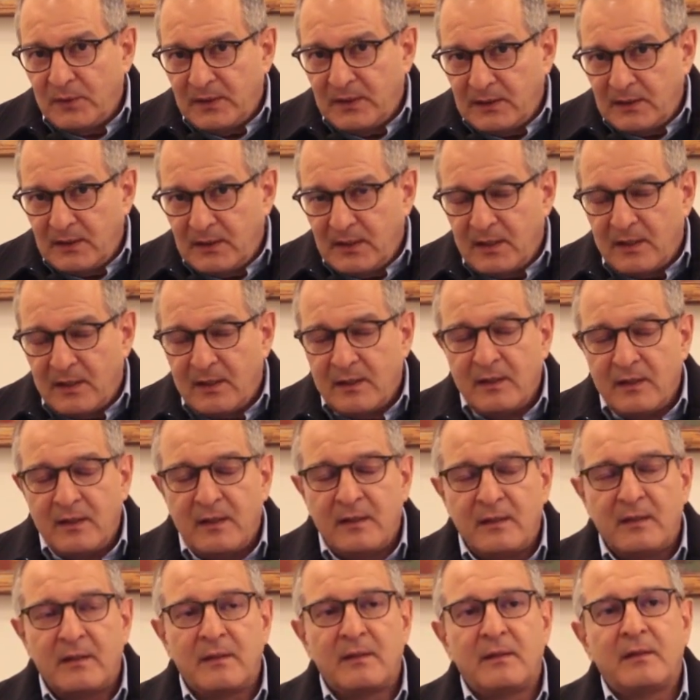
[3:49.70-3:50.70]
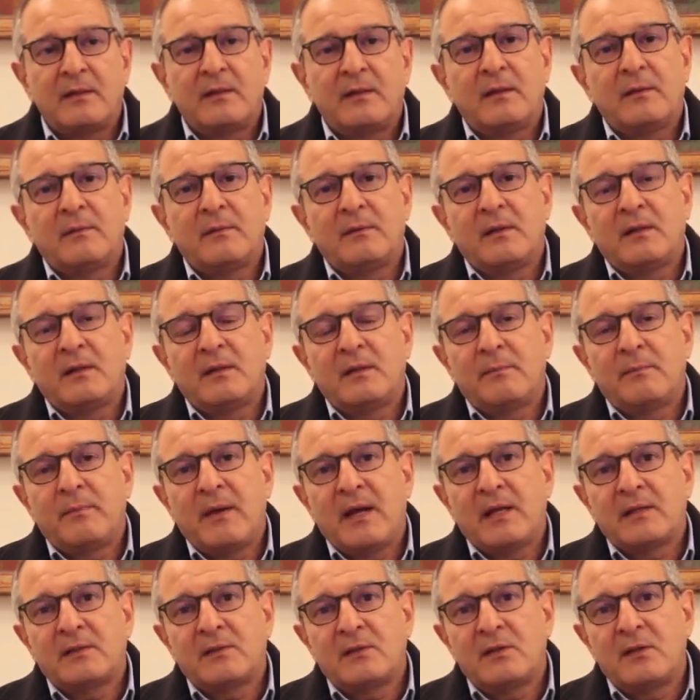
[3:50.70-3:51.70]
India in the
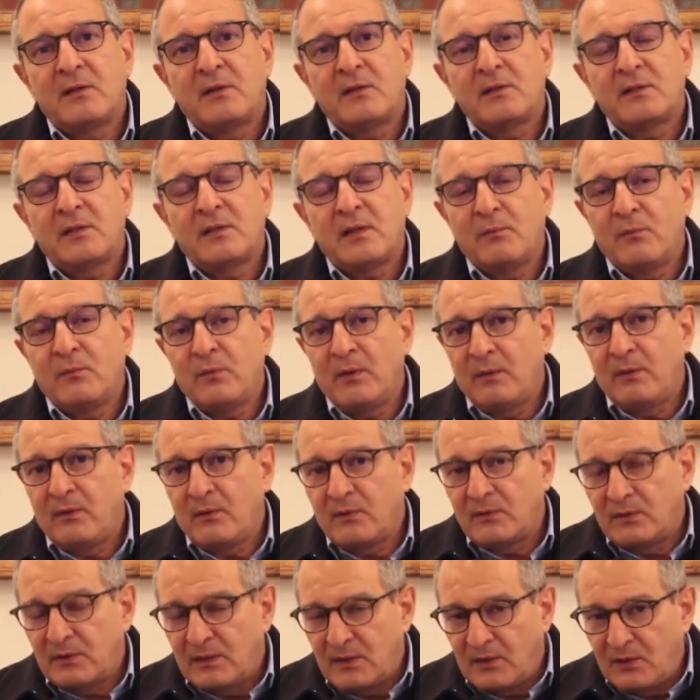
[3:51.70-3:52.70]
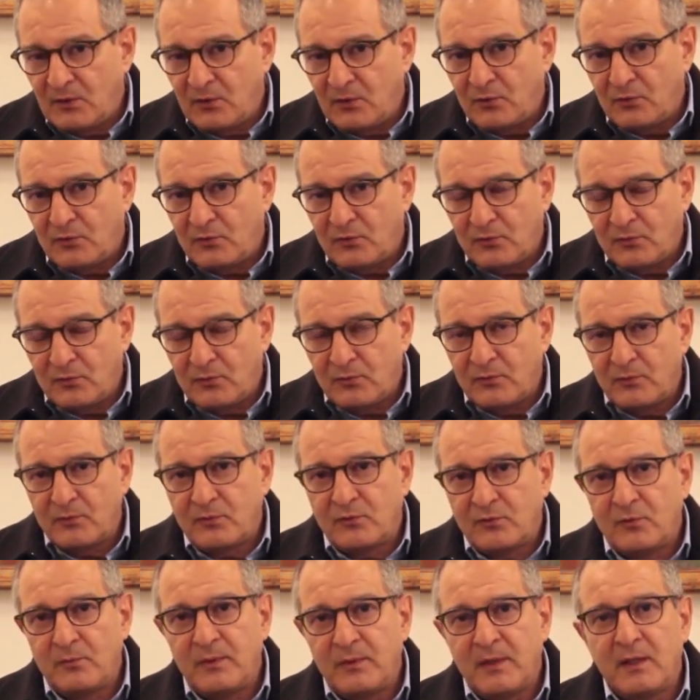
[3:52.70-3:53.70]
past years, and we continue
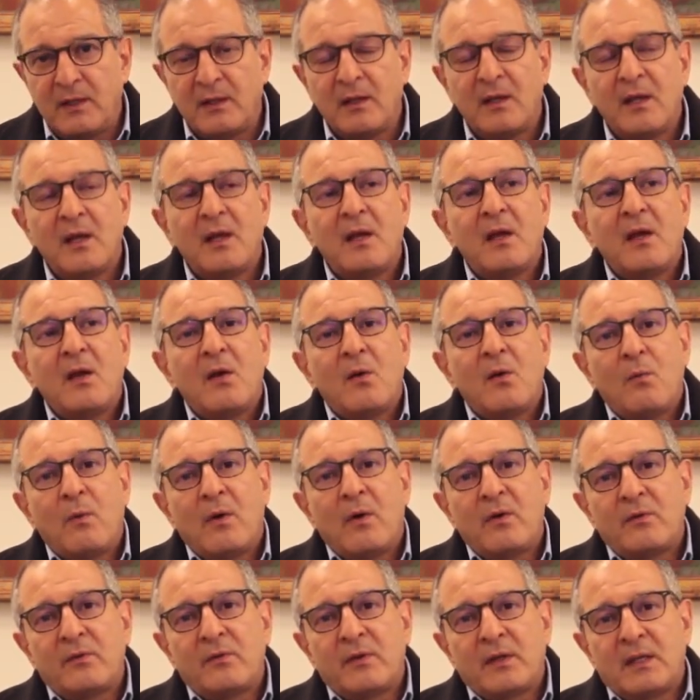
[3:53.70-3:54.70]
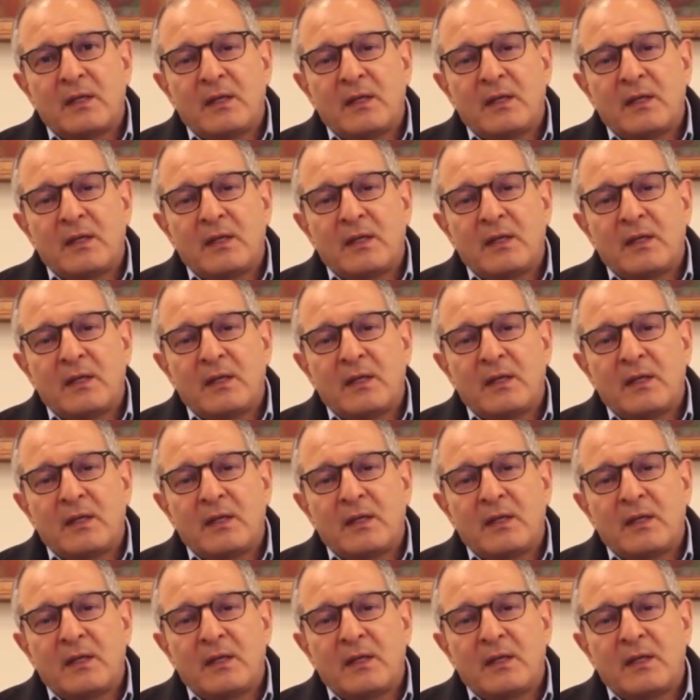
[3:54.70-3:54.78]
to be one of the